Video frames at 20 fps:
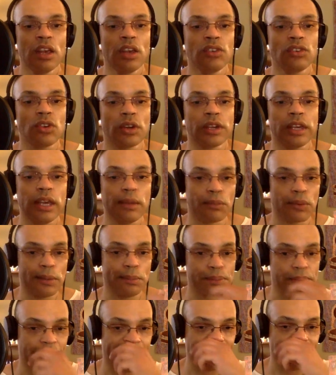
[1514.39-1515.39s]
So keep
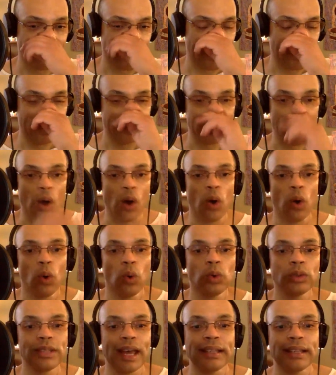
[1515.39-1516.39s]
replaying that and
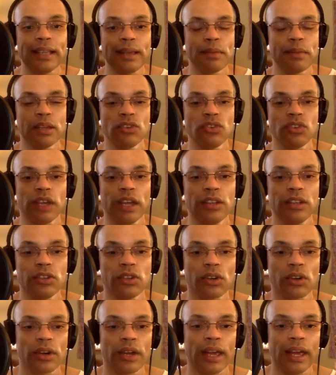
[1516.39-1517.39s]
hold that image in
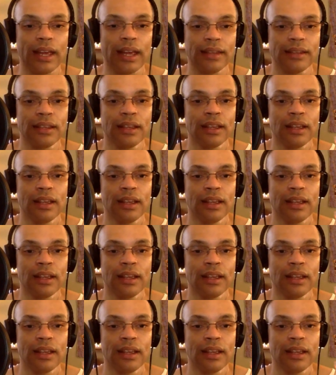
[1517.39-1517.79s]
your head,